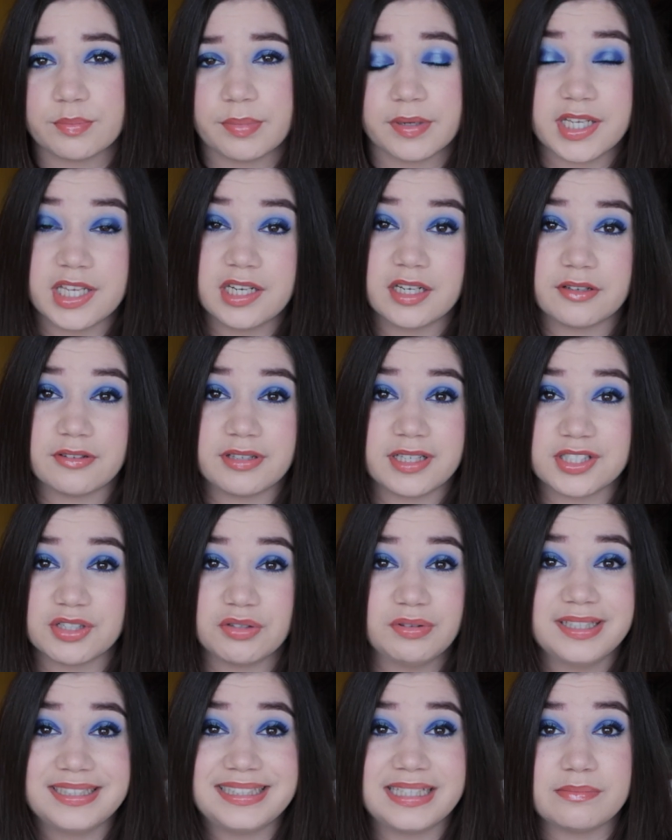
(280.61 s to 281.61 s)
But you know, there's
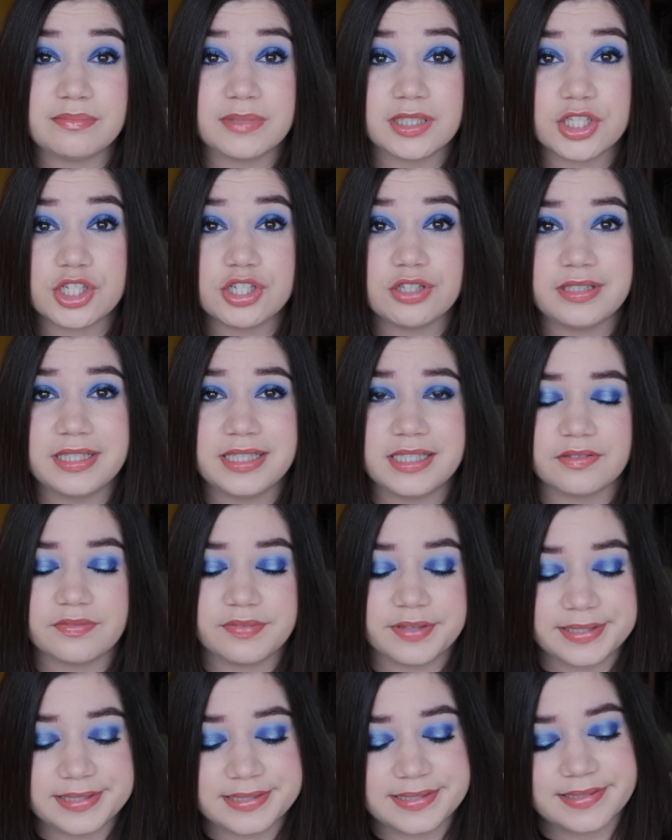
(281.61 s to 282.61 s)
only that much you need of
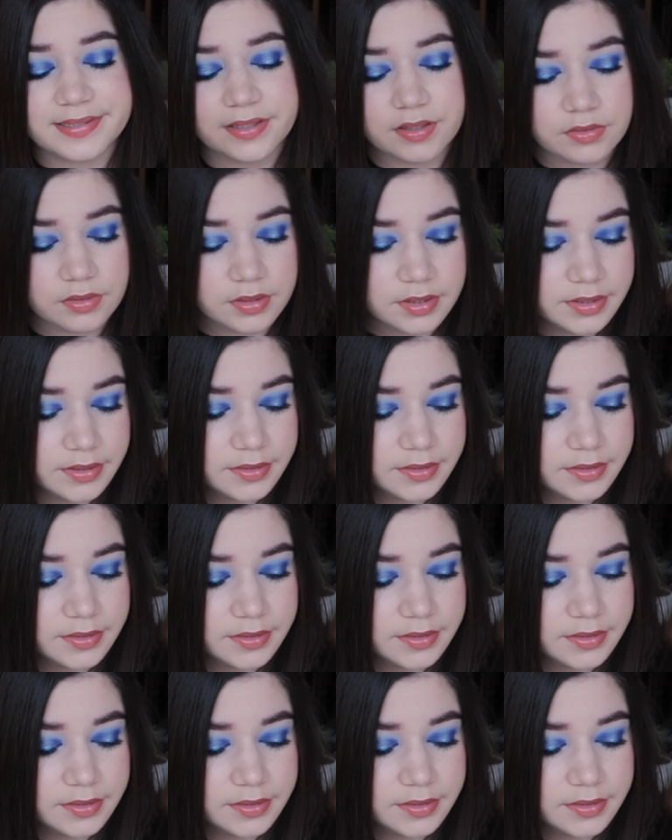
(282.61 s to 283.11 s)
this, so